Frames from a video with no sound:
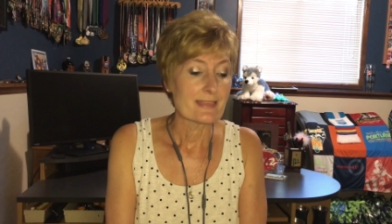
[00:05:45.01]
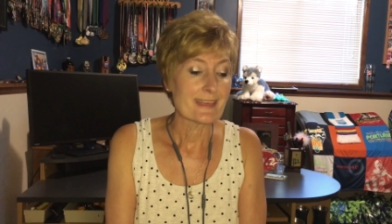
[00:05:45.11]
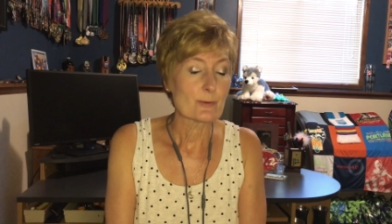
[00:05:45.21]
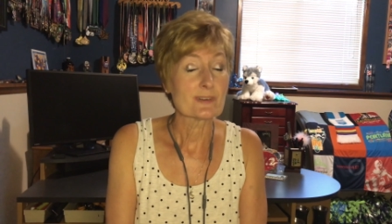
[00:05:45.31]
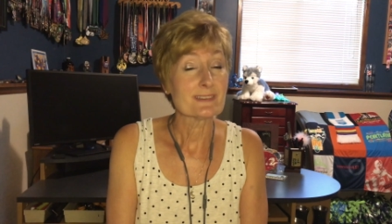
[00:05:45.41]

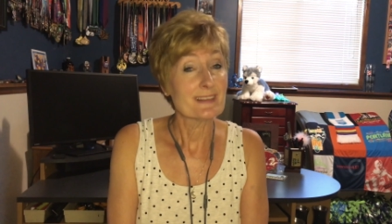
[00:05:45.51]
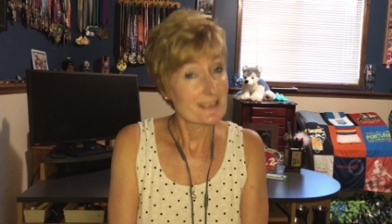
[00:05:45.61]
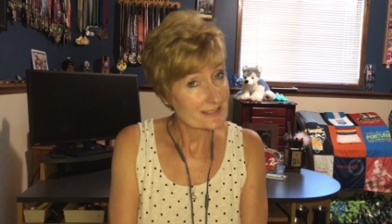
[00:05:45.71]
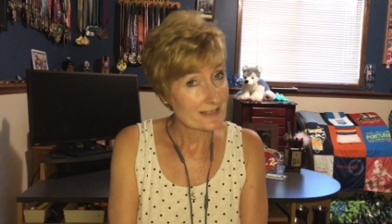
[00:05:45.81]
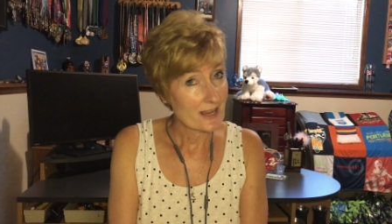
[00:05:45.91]
they were
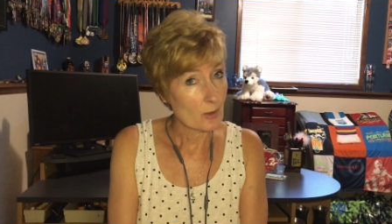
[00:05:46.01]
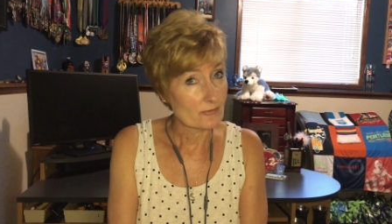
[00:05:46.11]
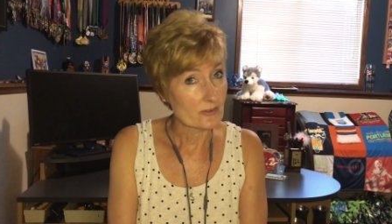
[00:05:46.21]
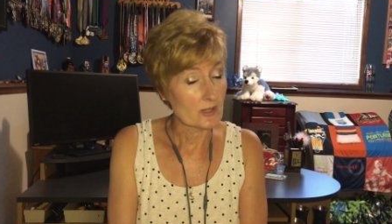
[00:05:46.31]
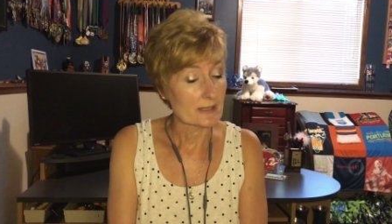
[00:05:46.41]
less than
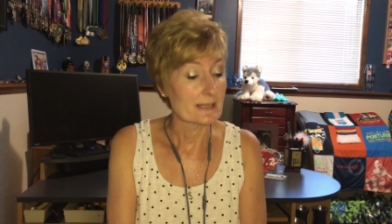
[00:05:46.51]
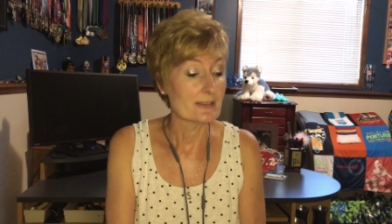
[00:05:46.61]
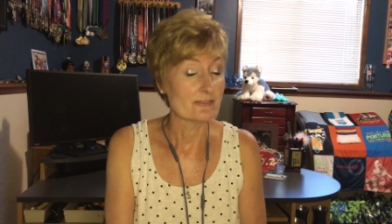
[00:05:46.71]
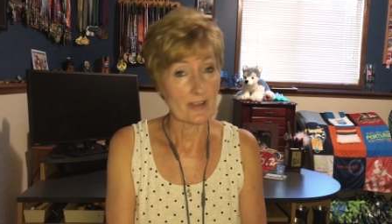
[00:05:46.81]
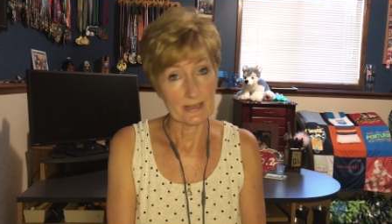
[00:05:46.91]
helpful
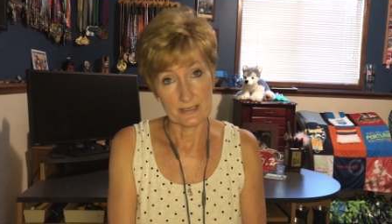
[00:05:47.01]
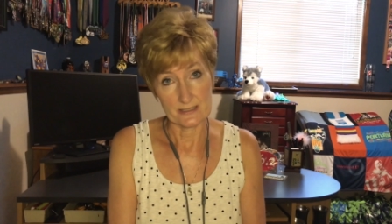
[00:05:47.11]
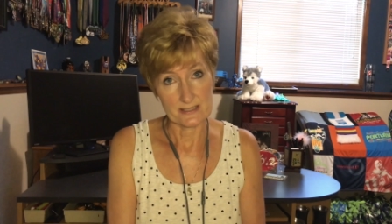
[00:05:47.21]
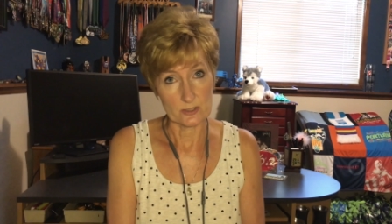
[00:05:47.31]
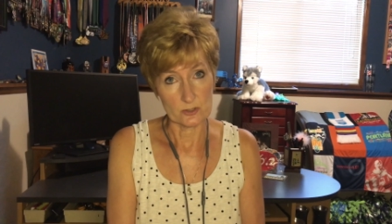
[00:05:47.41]
in finding a
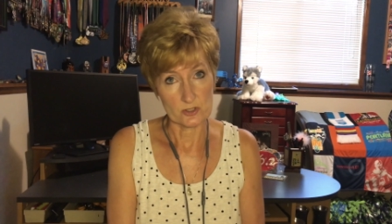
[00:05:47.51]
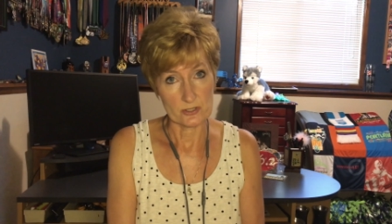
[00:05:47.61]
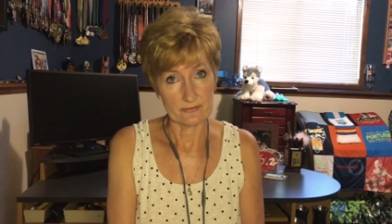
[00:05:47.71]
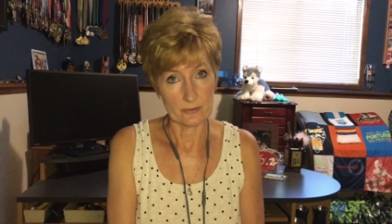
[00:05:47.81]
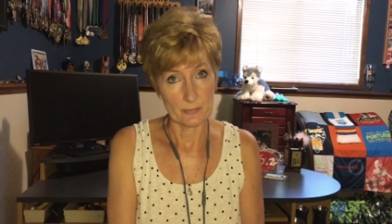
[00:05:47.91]

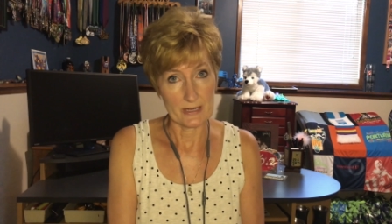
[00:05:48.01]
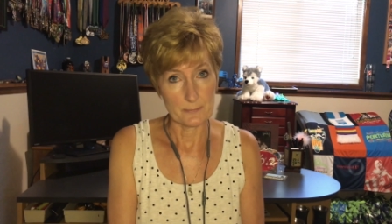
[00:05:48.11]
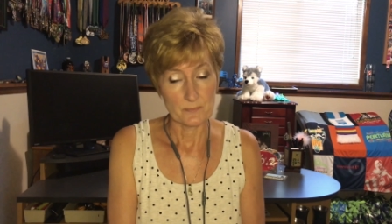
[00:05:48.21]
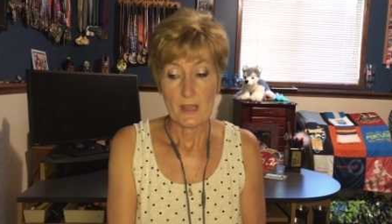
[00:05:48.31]
solution for me.